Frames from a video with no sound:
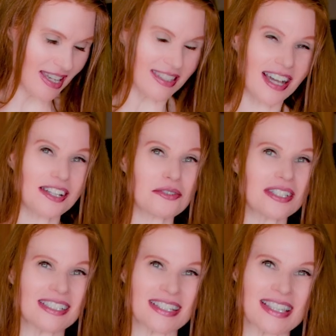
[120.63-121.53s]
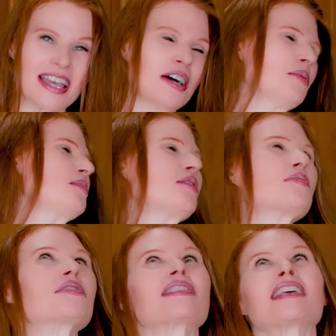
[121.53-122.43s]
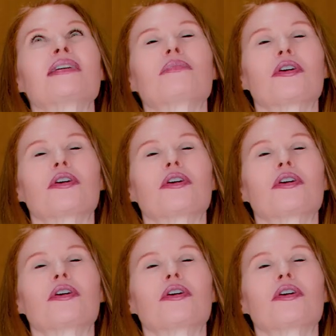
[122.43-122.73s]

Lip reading: not only does it help you sleep